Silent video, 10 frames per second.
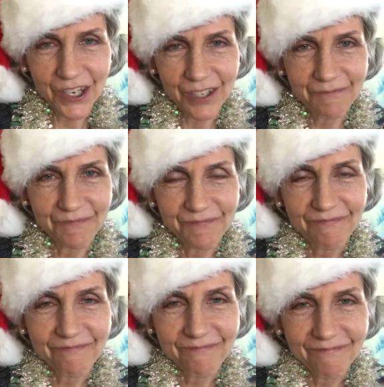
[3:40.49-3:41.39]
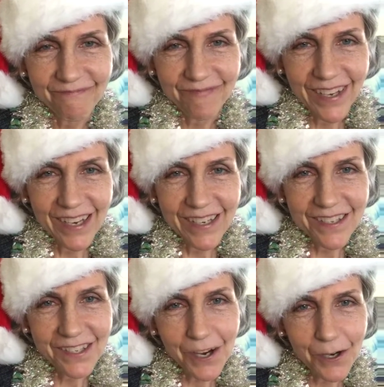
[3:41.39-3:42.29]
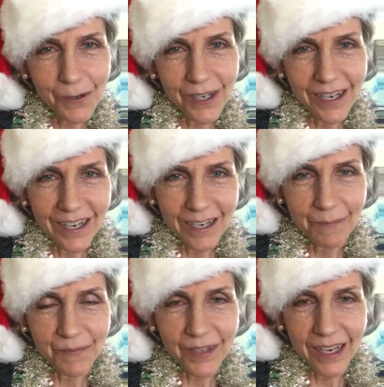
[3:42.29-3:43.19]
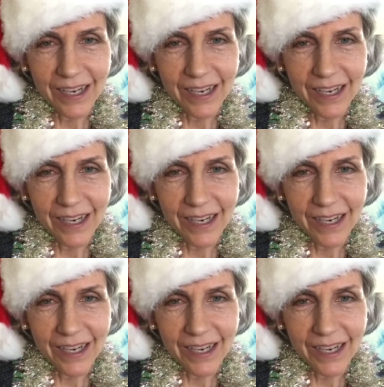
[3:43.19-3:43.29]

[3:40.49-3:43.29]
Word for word: here. So, um,